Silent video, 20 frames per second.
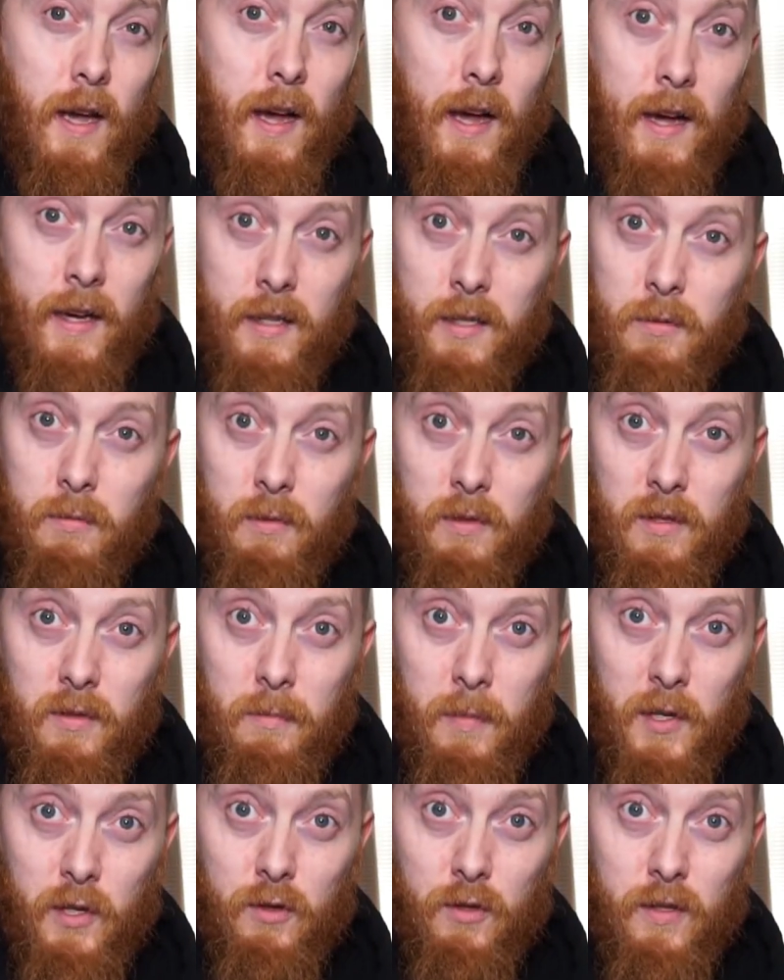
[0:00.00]
as with the
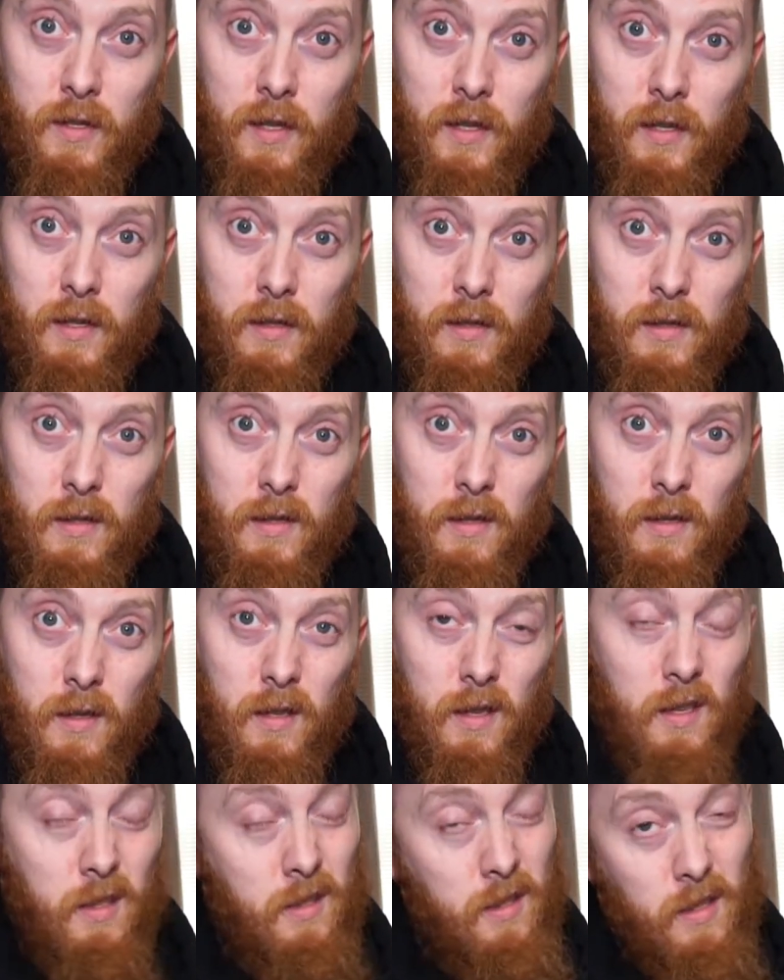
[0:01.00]
major scales,
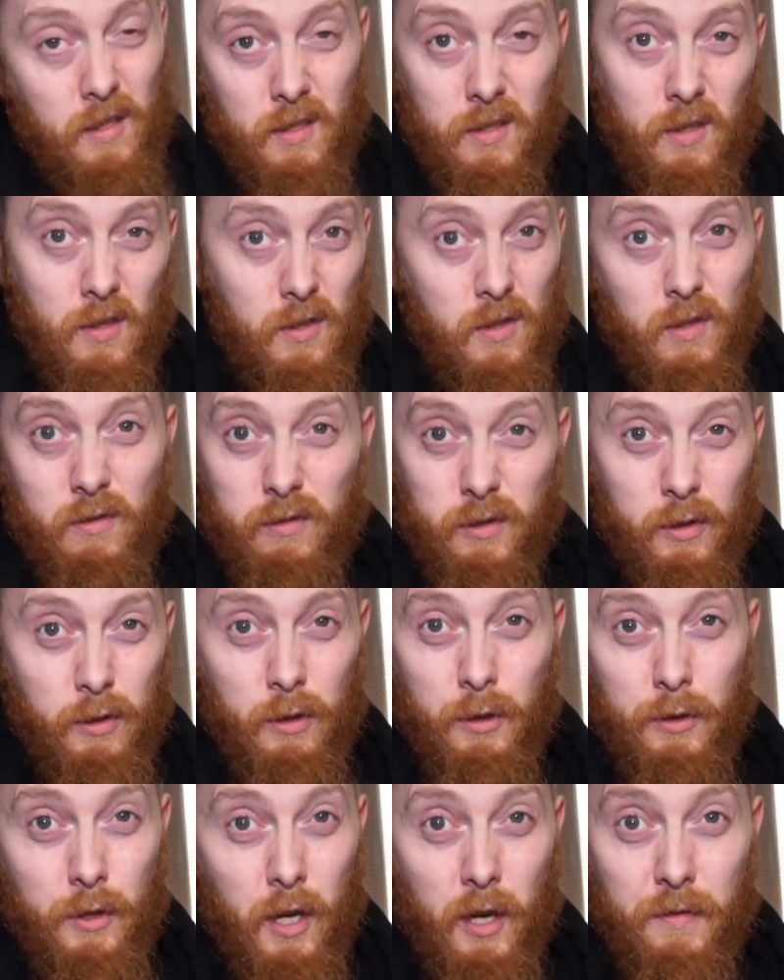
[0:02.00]
it's easiest if you
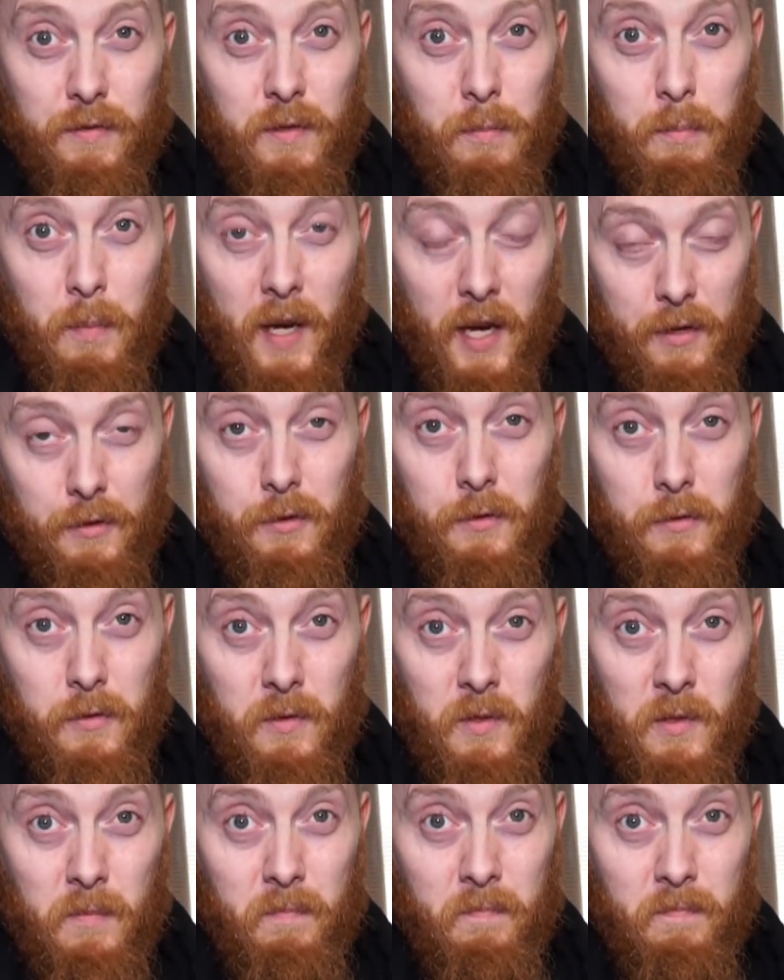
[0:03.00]
learn off some
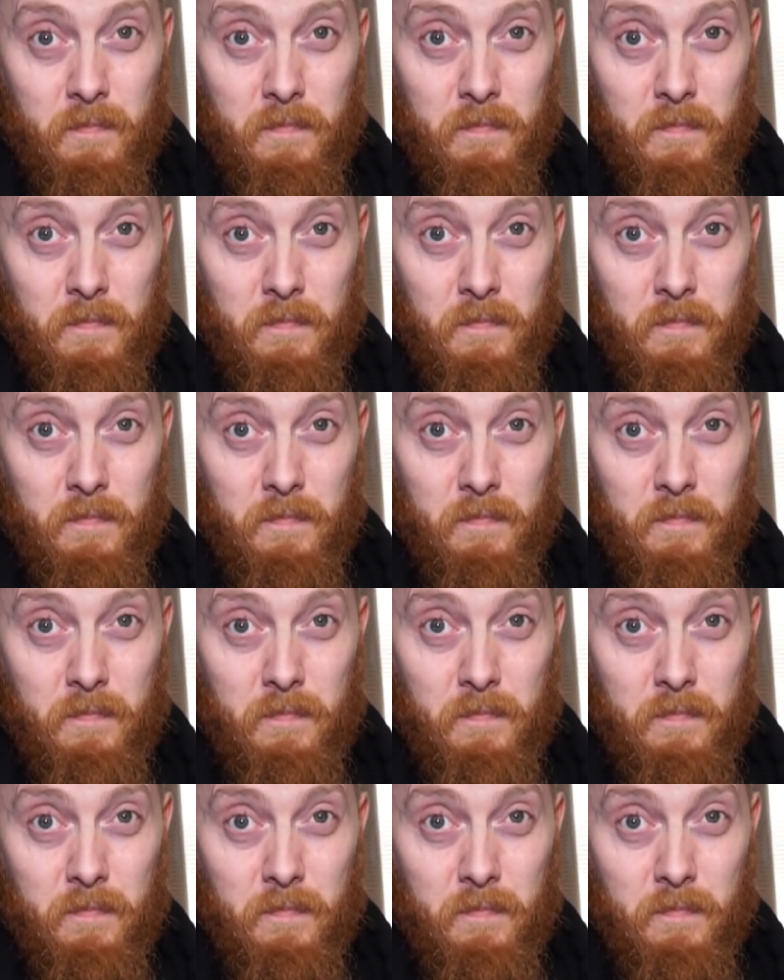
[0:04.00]
patterns.